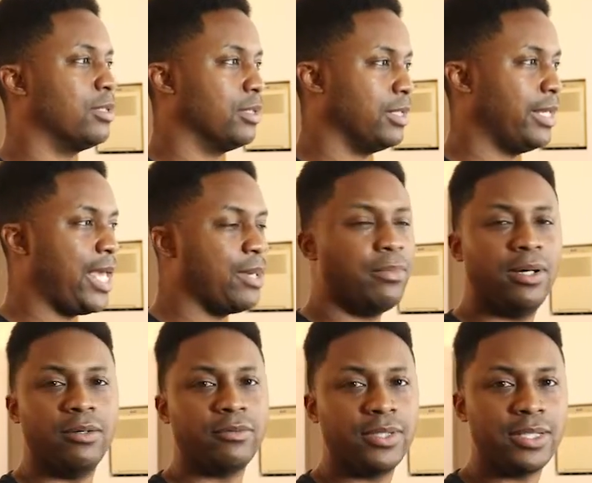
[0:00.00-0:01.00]
the name
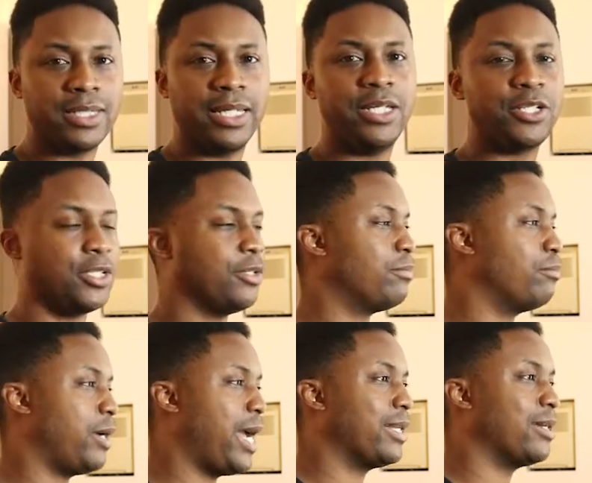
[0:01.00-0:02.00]
of the t-shirt
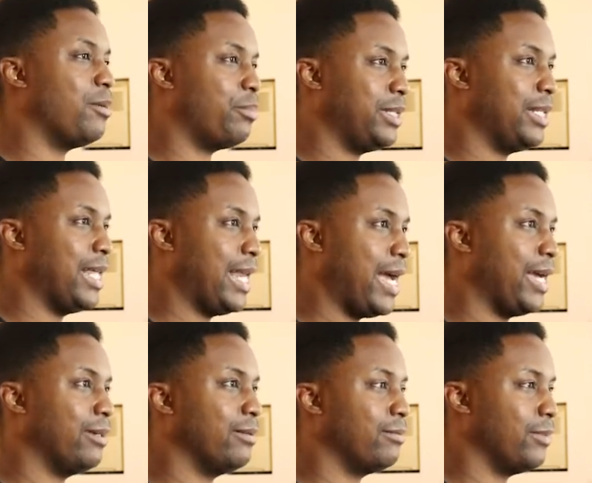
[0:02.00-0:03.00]
brand company that
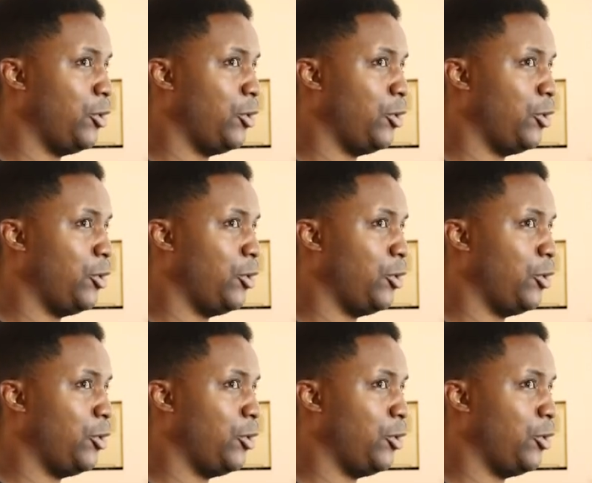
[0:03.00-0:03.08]
I